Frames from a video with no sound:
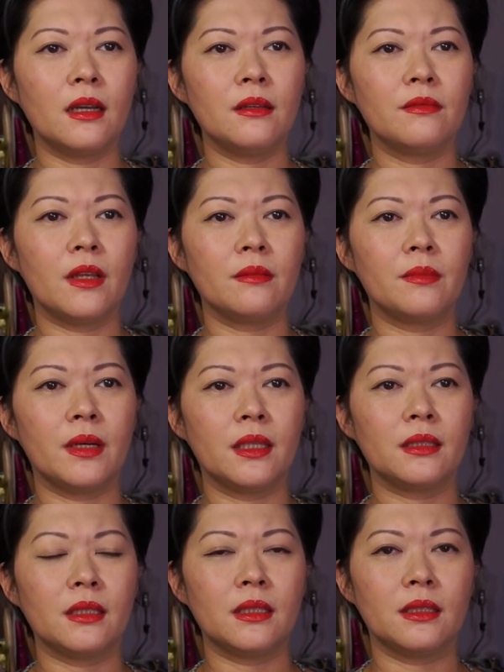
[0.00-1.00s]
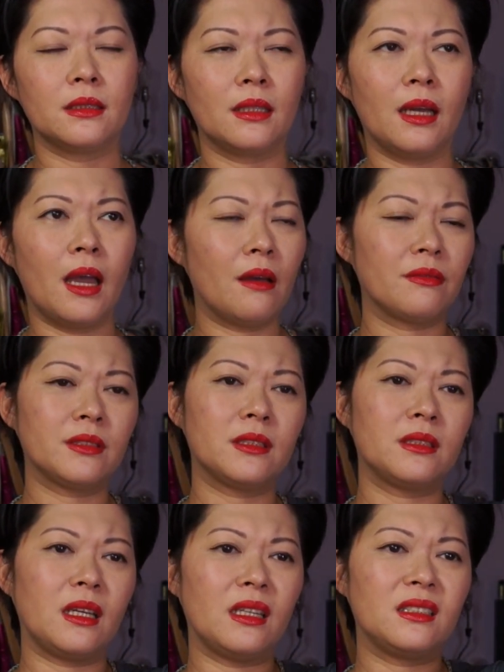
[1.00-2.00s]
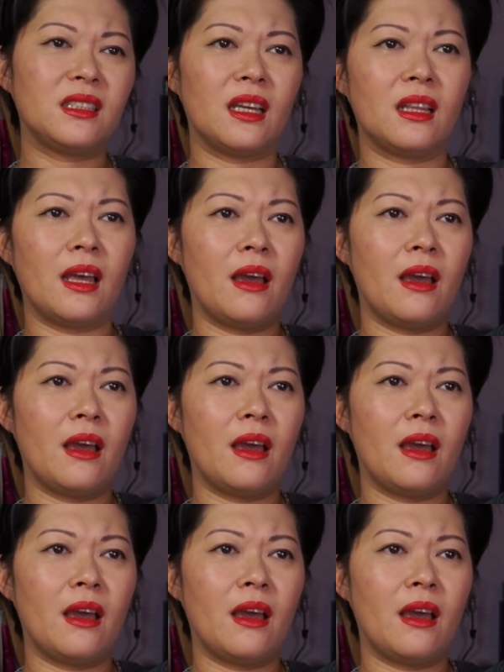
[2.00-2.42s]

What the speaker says: of that, but they said they